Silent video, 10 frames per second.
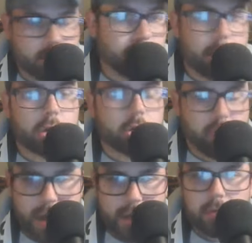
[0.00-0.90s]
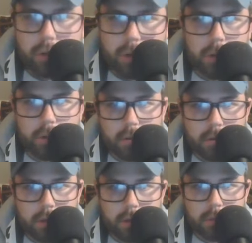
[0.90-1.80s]
Monterey, who are
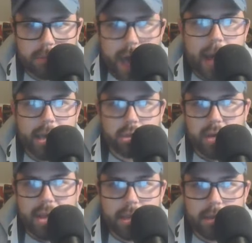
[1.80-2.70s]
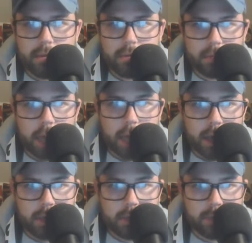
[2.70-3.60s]
the highest ranking,
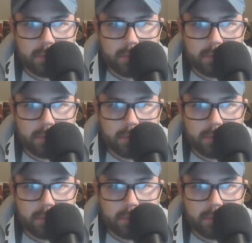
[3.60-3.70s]
Liga